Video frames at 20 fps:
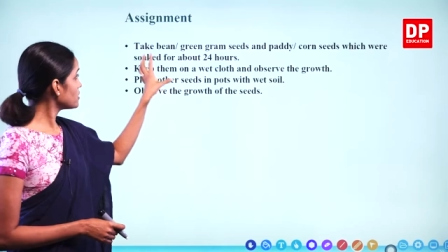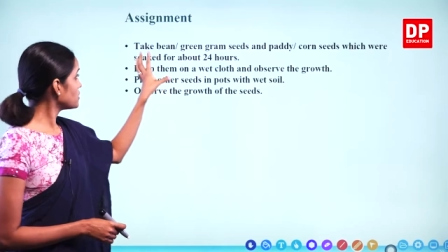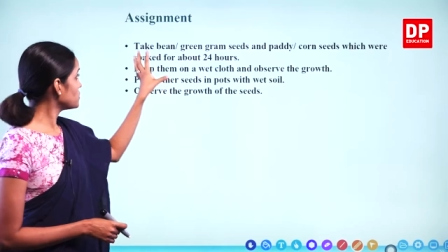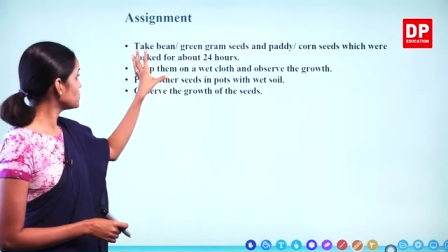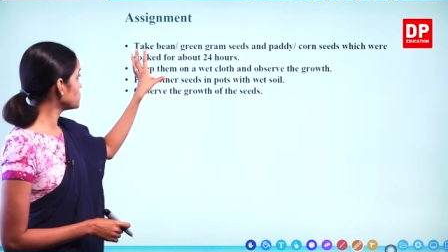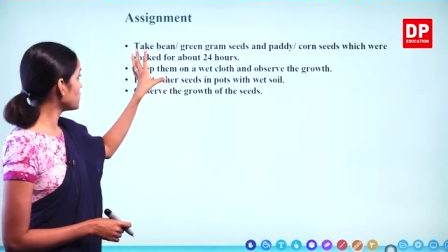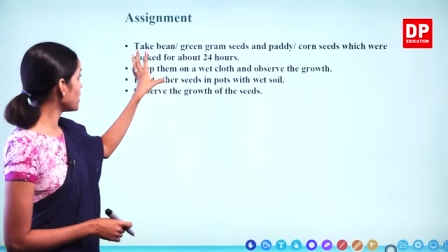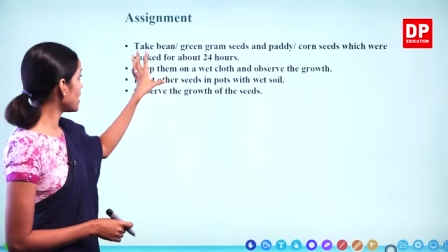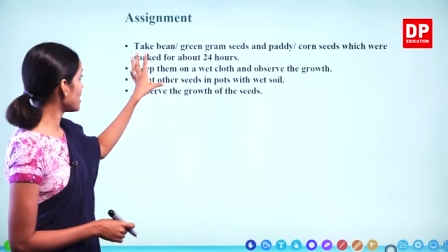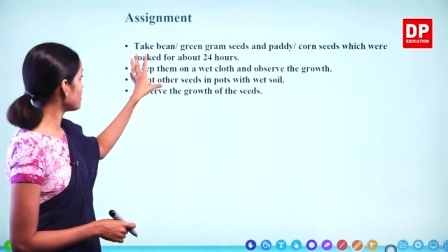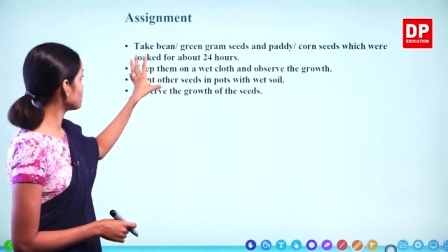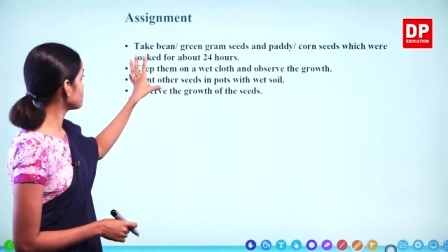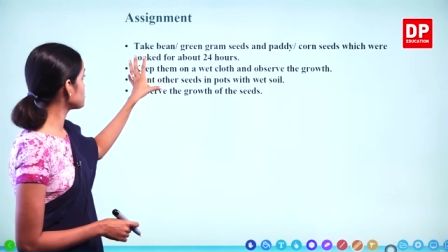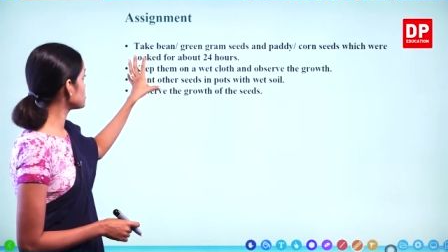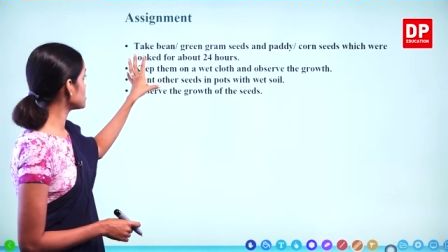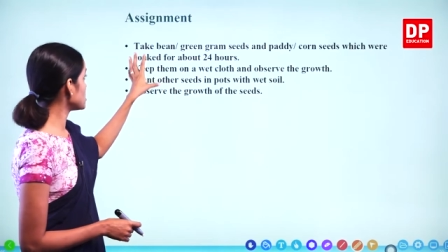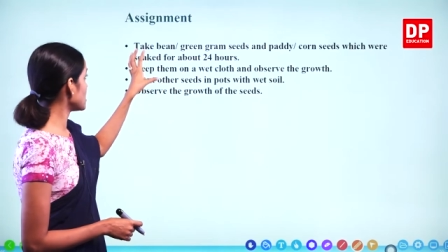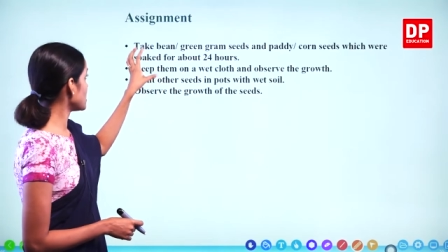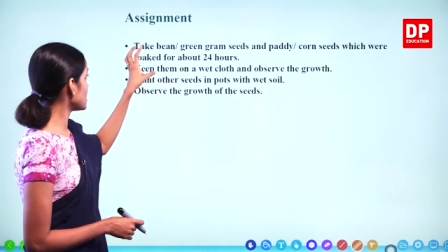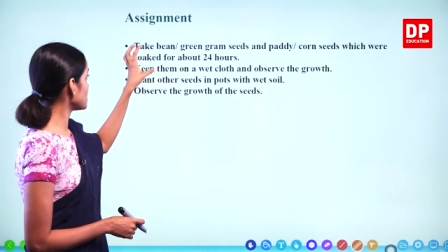You have to
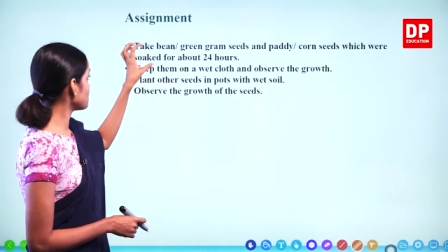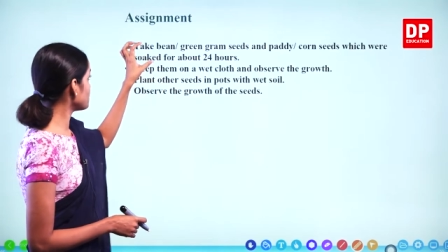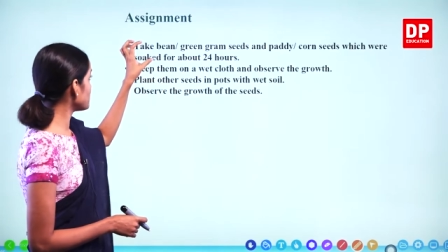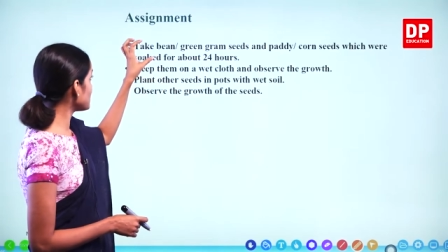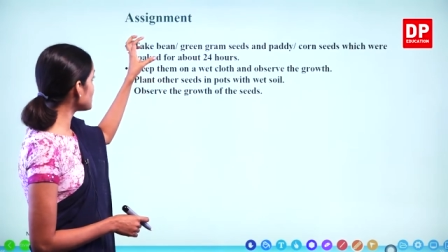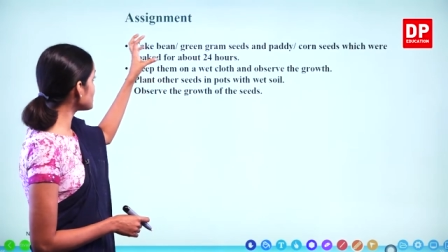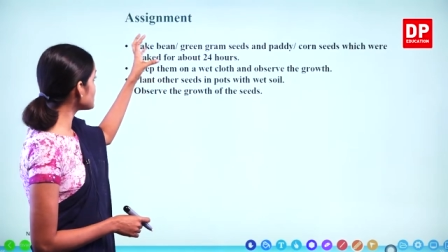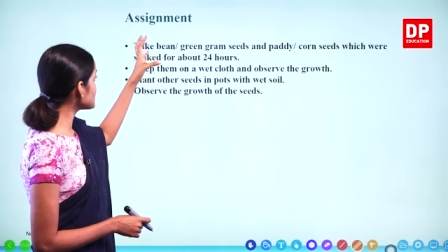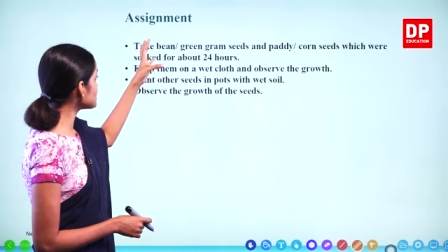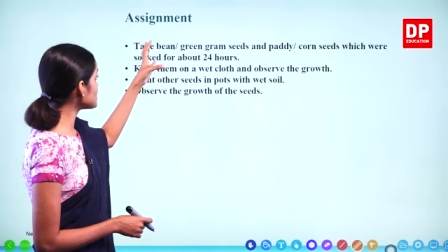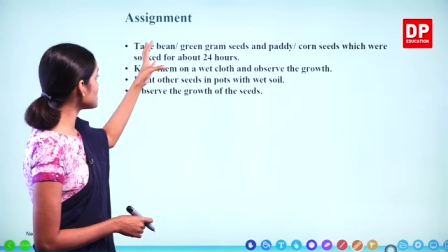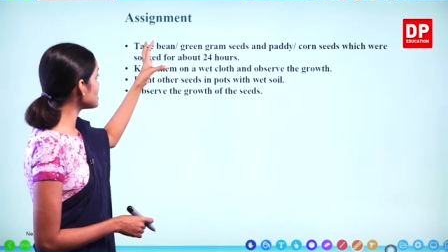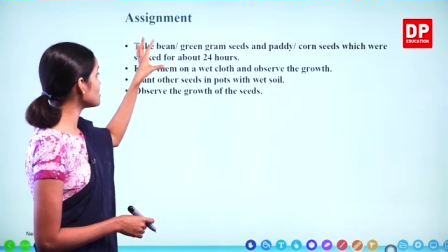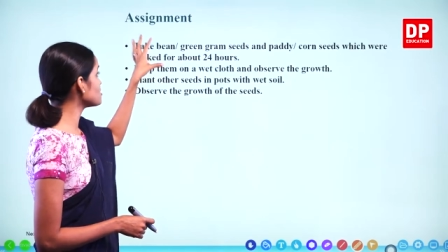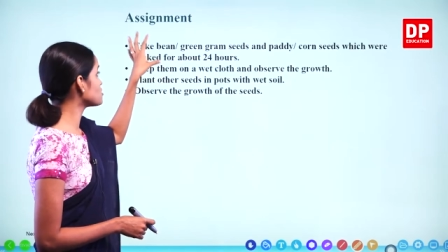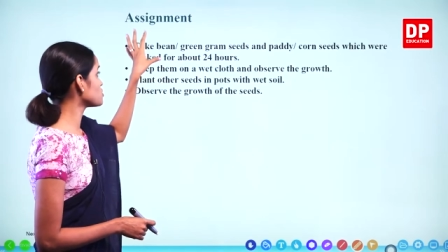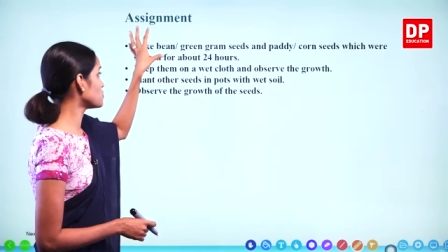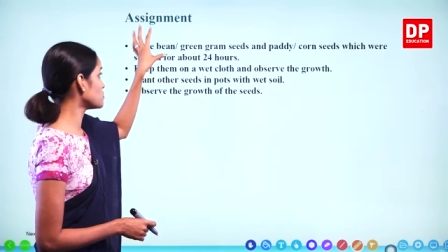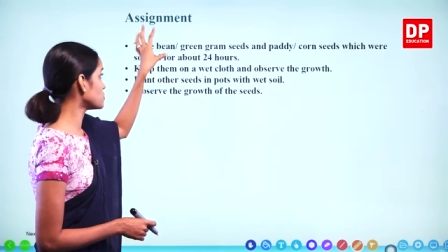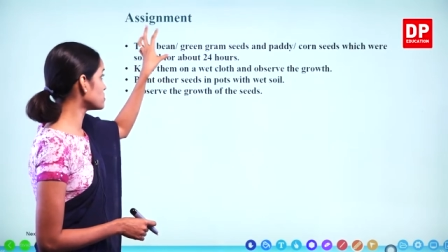take bean
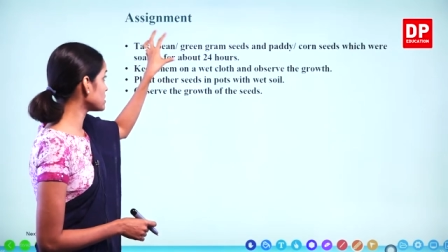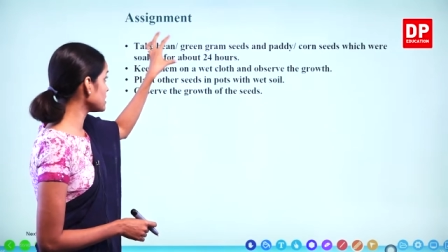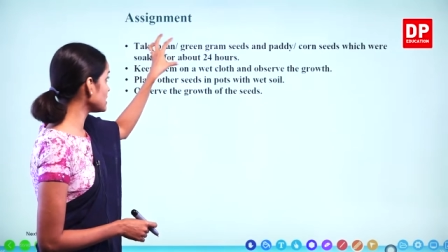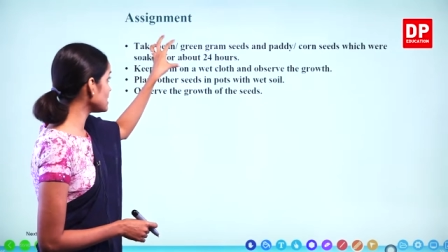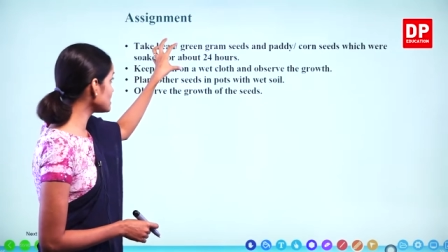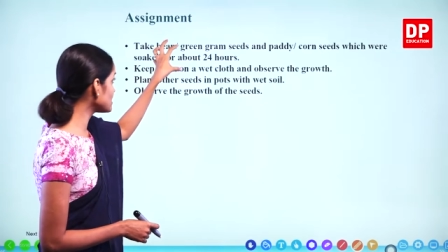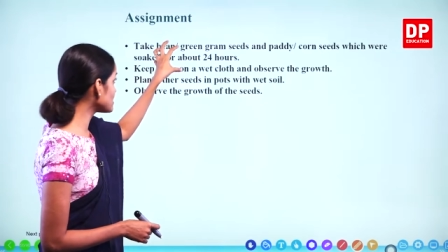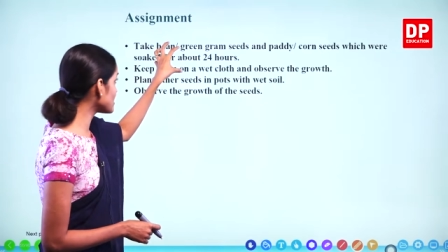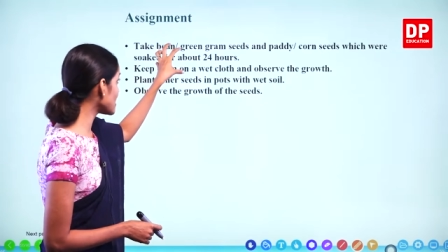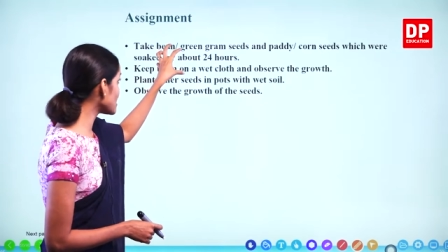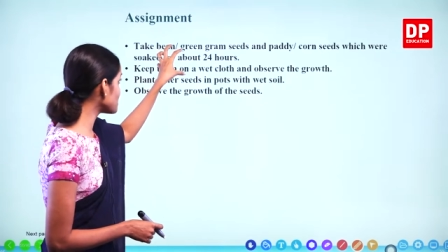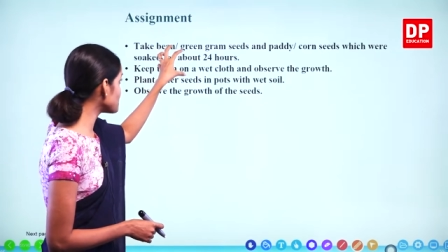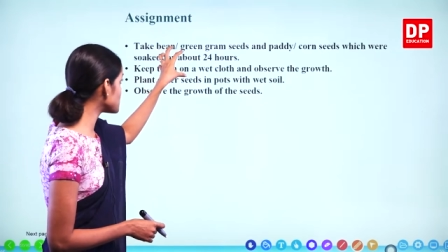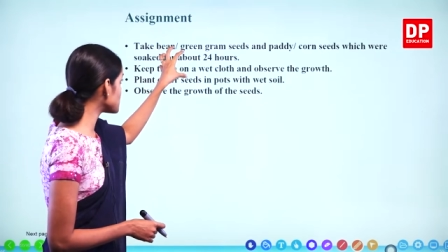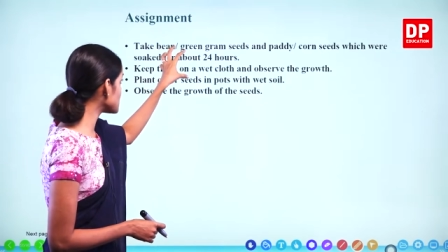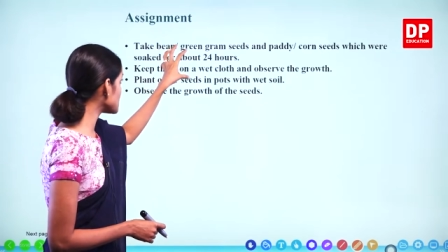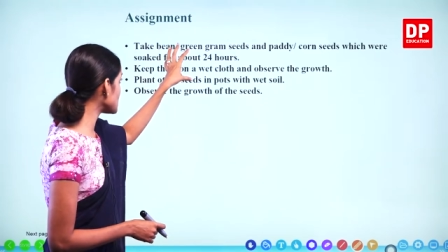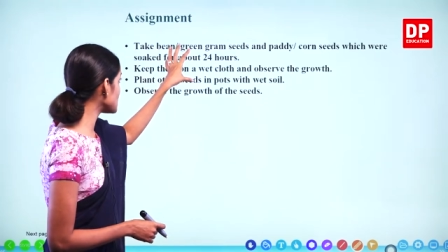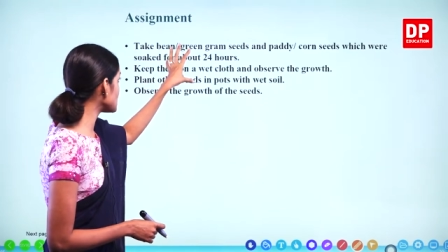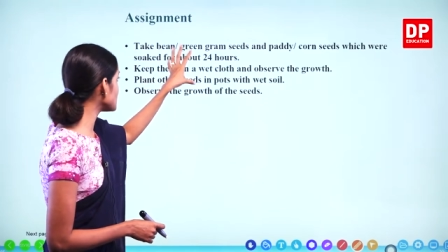seeds or green gram
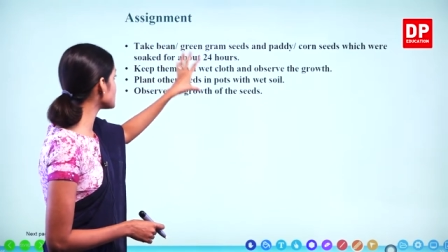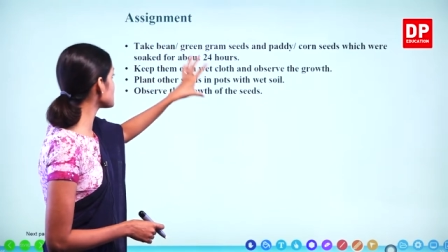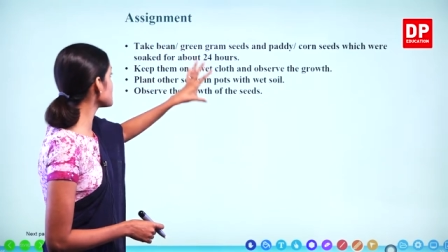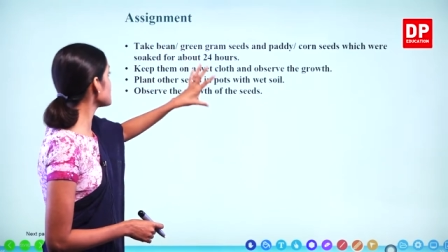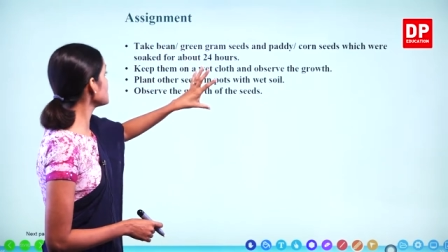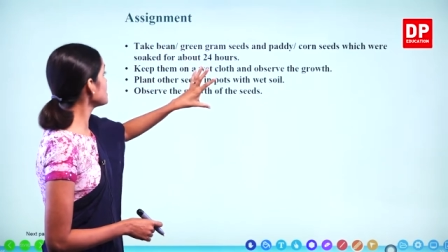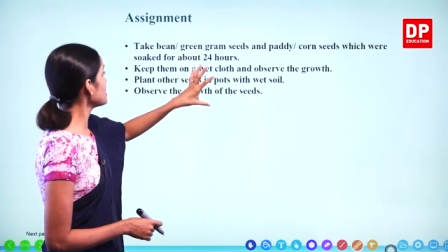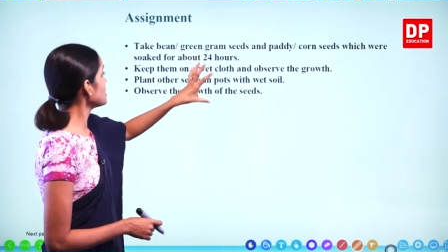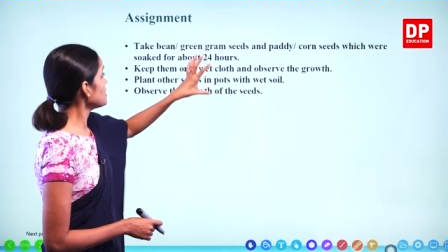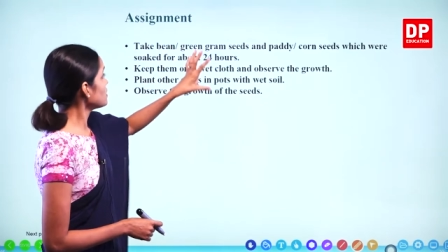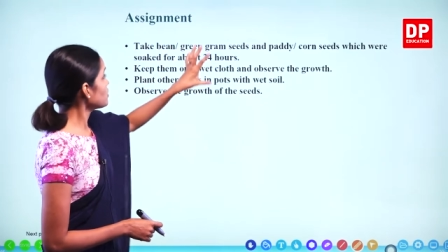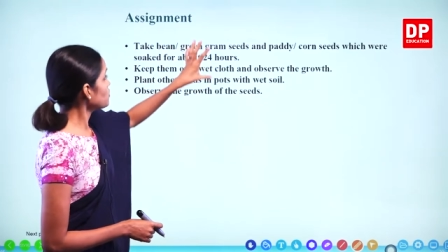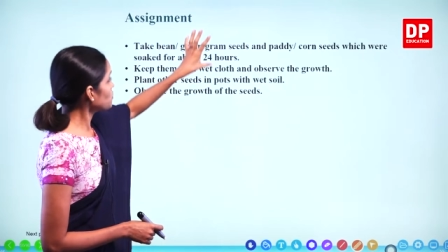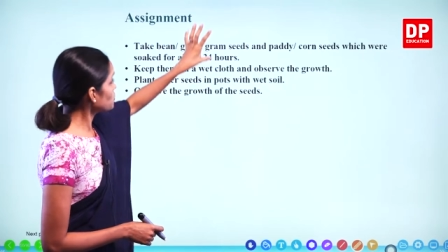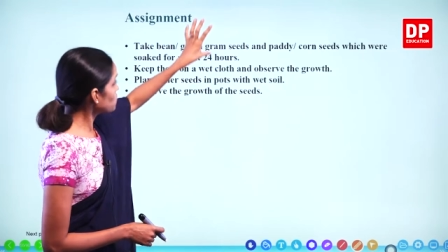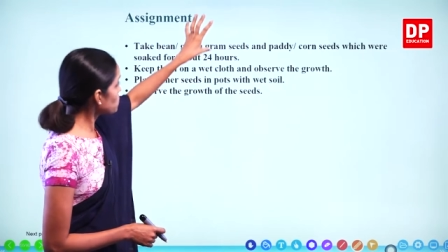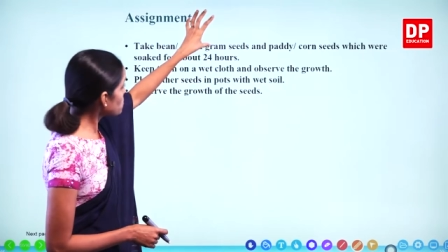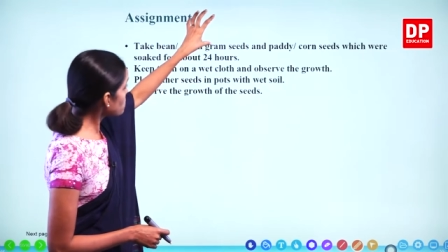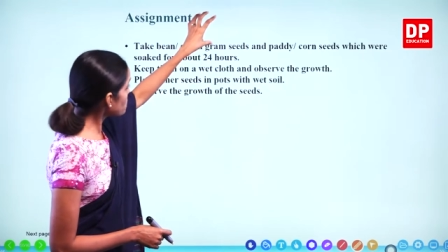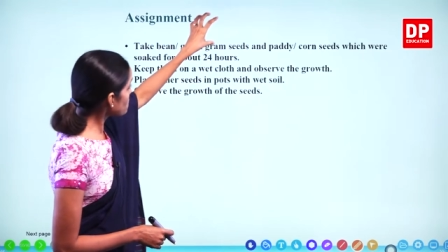seeds
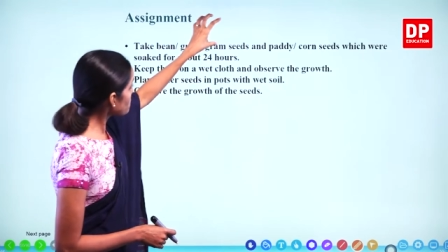or